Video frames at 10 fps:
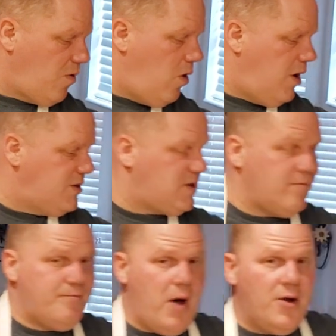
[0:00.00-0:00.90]
throw on
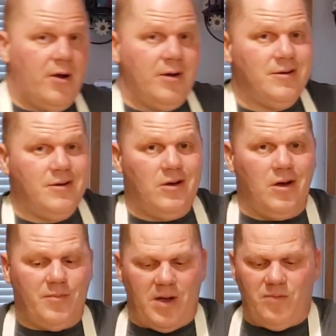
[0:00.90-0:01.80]
some butter
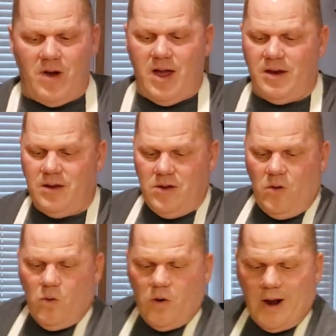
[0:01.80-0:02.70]
on my bread,
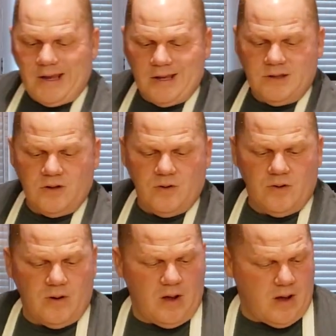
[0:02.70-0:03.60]
or I can
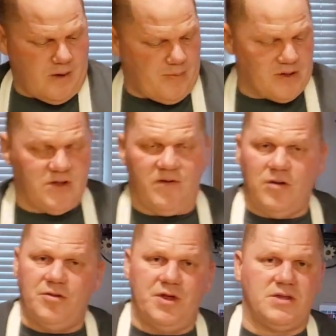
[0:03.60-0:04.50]
do a bunch of
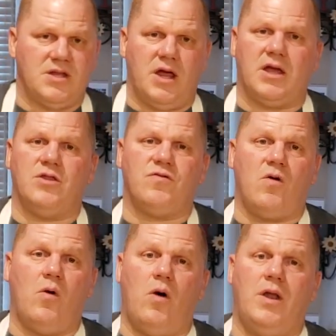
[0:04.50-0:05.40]
other things that I can
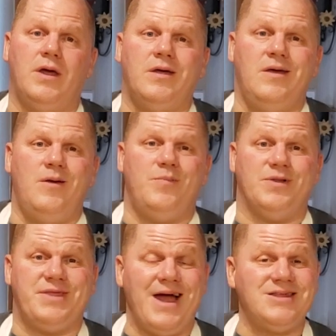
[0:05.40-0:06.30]
throw on it.
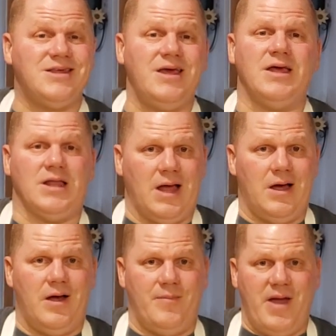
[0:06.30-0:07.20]
But that's it.
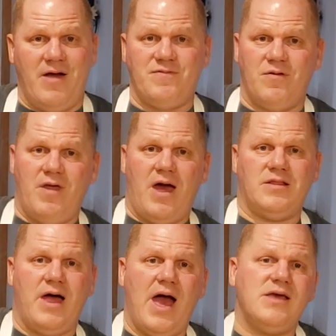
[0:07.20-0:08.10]
After
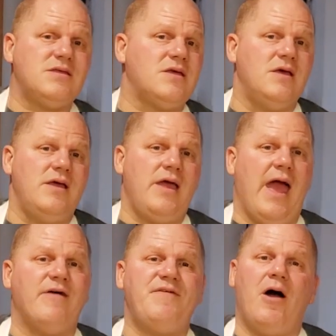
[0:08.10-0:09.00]
that last
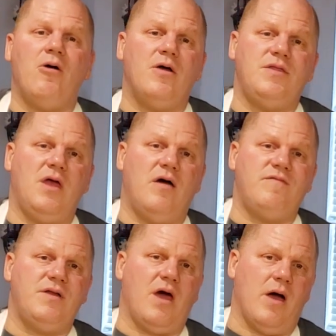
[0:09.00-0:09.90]
half hour in the
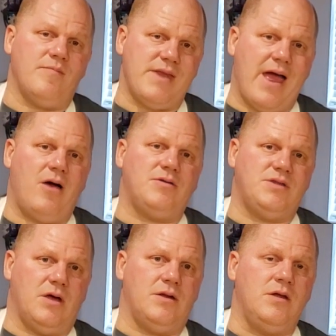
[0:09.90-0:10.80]
oven, I'm now
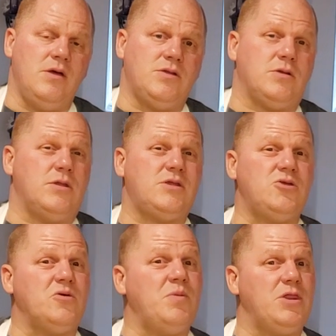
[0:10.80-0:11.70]
done. So this
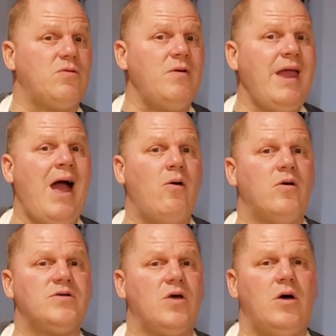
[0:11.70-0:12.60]
took me 3
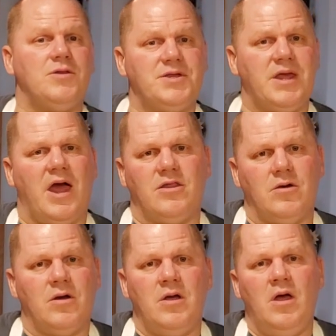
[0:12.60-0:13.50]
hours
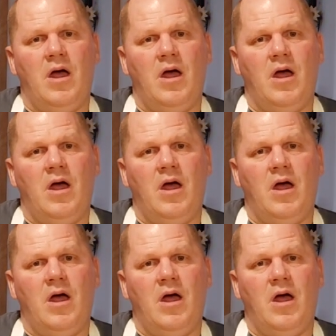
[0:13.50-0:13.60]
altogether